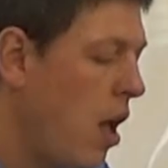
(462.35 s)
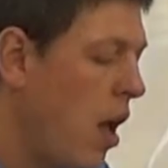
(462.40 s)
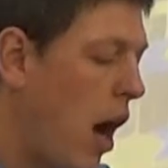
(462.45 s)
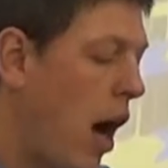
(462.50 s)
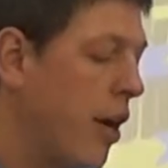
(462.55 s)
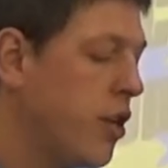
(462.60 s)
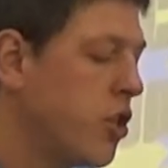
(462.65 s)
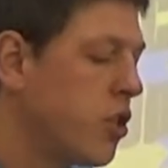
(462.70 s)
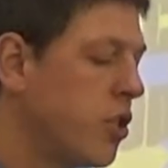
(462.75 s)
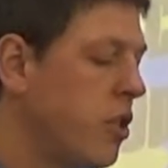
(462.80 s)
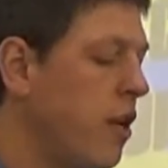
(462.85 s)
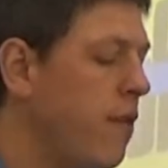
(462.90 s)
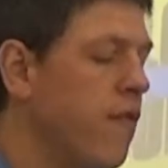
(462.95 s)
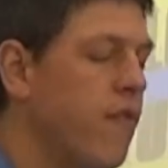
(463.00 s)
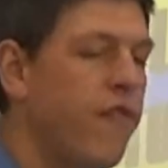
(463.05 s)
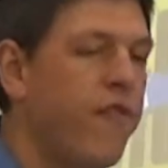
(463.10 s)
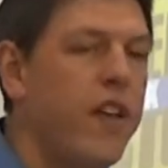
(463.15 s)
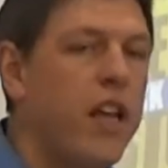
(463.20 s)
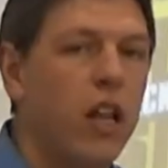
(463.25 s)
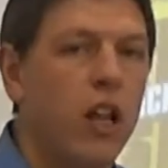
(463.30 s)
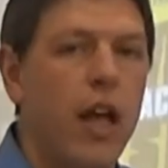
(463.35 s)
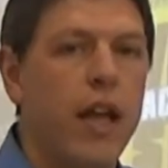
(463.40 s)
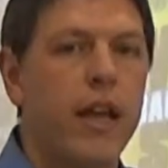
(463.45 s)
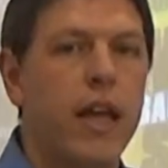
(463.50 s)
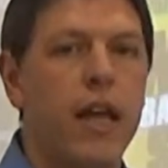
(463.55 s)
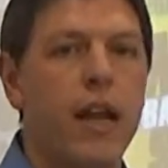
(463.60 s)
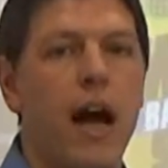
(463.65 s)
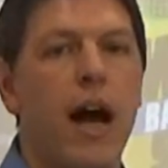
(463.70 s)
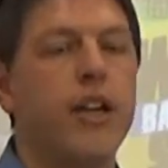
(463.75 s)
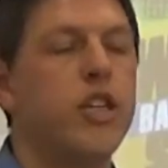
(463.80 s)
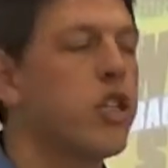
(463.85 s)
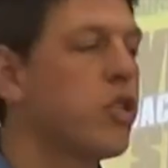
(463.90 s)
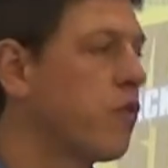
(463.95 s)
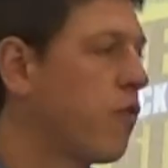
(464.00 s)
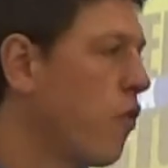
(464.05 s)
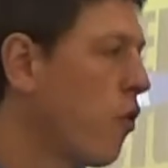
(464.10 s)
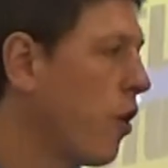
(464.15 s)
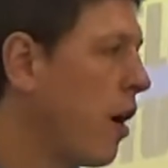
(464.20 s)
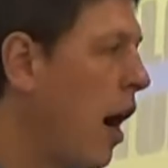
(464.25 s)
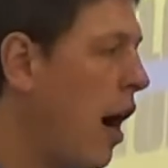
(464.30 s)
I just didn't feel like it, I just
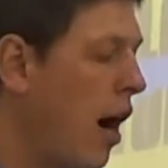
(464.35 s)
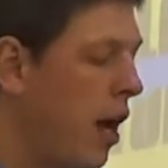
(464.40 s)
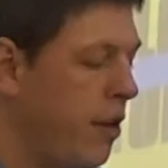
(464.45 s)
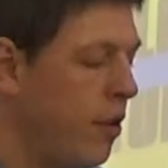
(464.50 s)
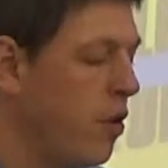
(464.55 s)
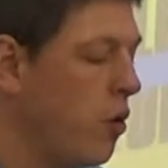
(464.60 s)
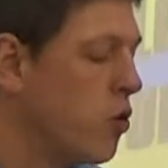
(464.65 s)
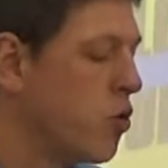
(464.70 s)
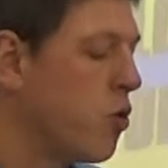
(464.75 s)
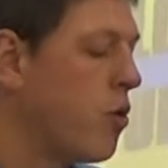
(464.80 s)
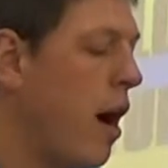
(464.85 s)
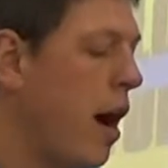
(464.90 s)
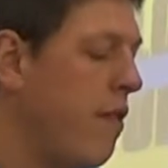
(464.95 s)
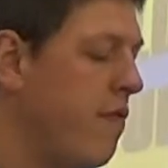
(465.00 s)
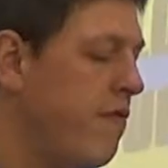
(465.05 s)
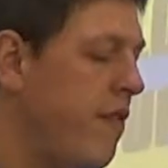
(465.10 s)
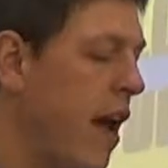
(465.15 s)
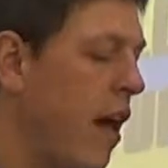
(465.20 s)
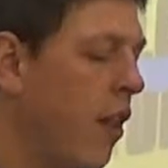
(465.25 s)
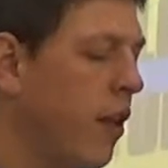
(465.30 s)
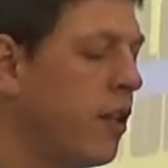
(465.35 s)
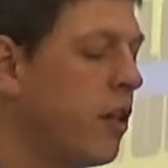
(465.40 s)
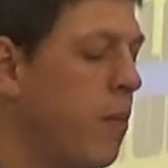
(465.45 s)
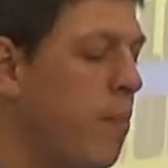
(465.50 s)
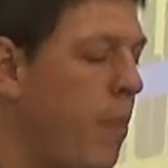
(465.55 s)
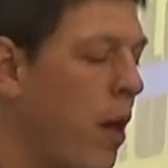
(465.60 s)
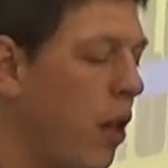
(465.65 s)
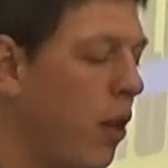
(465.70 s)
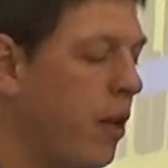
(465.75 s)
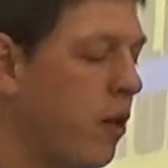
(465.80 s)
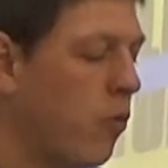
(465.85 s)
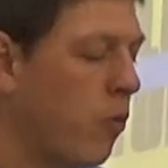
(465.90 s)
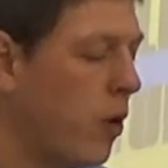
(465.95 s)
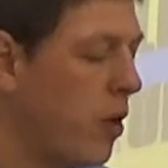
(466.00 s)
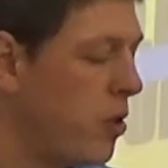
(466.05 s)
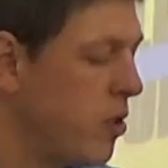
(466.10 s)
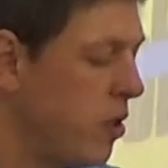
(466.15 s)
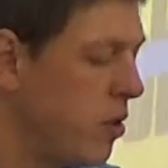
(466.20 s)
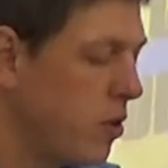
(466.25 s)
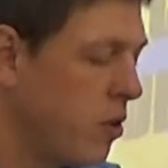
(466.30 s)
forgot. Those are not valid, compelling
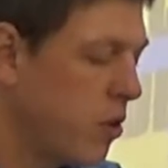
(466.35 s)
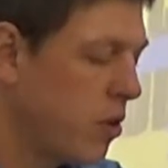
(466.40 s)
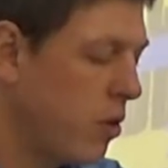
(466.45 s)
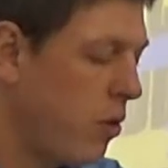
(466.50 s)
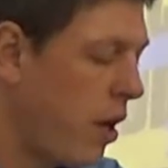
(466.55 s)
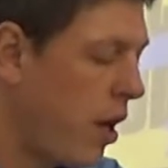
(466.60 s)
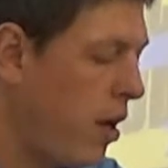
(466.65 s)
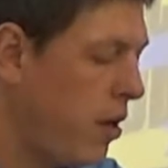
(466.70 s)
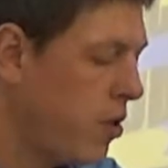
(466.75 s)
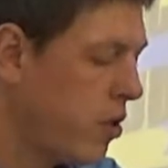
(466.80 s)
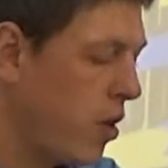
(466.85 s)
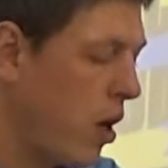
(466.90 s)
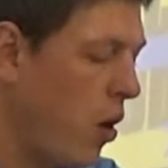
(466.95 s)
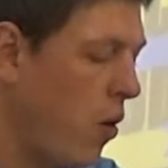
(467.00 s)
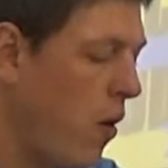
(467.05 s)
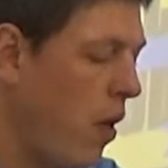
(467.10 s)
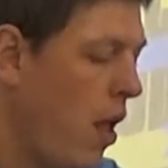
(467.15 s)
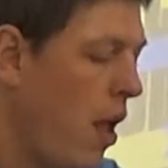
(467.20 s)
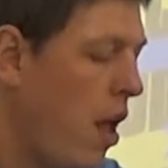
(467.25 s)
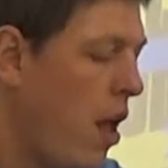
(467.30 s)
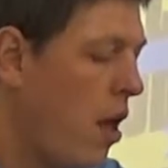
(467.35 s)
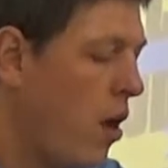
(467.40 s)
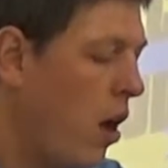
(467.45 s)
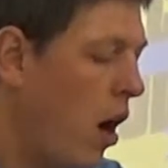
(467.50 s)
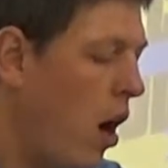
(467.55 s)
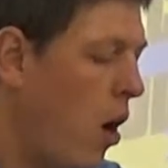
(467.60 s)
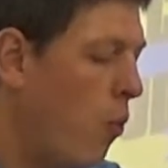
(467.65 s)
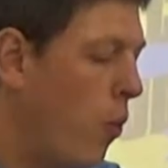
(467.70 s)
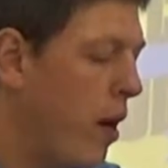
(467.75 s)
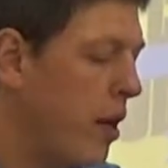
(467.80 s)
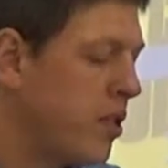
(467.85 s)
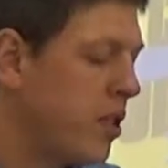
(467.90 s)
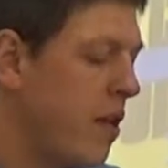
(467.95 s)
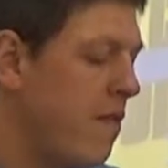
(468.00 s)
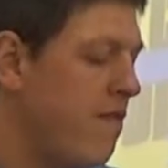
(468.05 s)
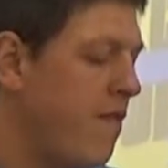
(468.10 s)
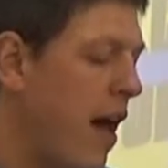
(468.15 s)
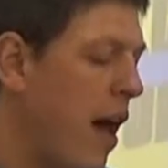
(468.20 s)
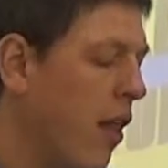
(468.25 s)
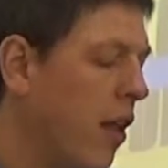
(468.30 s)
reasons, okay? So when I say
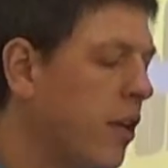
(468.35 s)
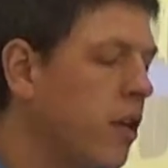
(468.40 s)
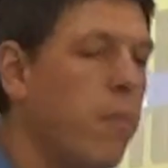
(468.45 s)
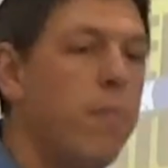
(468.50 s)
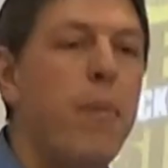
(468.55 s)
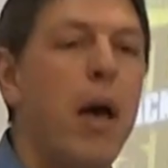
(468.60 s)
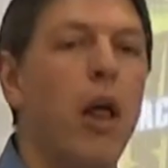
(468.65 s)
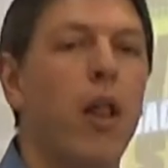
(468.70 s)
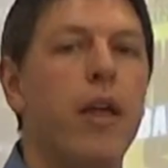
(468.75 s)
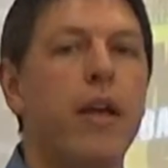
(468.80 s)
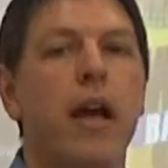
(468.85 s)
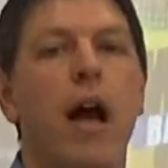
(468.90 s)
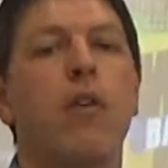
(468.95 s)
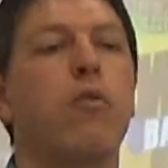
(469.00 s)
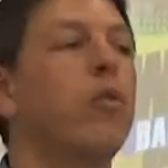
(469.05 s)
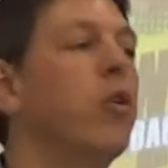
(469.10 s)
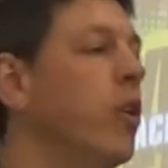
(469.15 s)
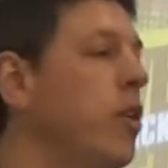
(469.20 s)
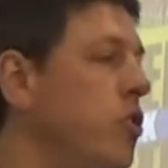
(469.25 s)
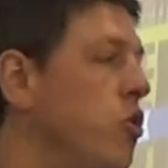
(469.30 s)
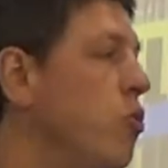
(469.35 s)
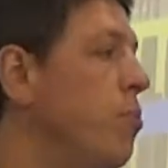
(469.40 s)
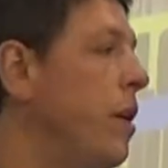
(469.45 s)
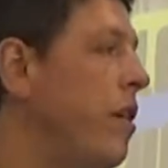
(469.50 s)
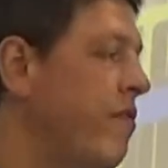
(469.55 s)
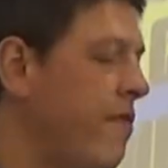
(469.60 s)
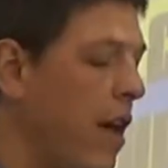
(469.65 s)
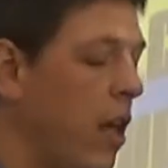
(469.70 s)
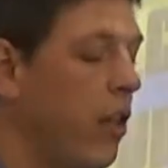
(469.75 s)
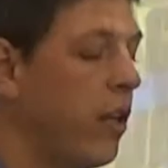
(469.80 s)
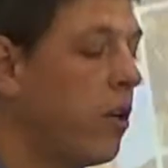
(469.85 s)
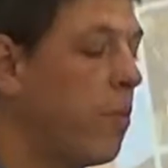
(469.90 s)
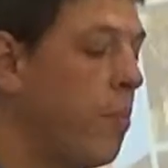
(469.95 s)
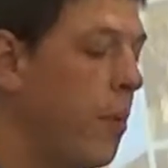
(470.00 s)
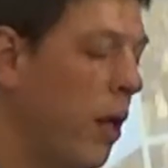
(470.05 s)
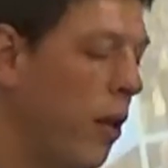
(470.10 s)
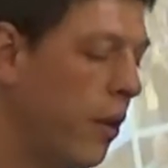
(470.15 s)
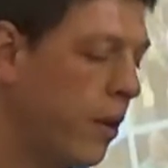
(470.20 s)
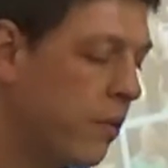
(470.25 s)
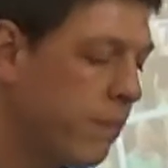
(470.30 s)
valid, compelling, I really do mean valid,
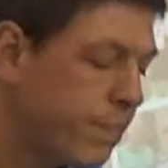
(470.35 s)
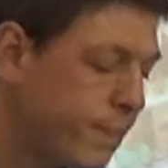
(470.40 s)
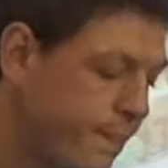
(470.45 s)
compelling.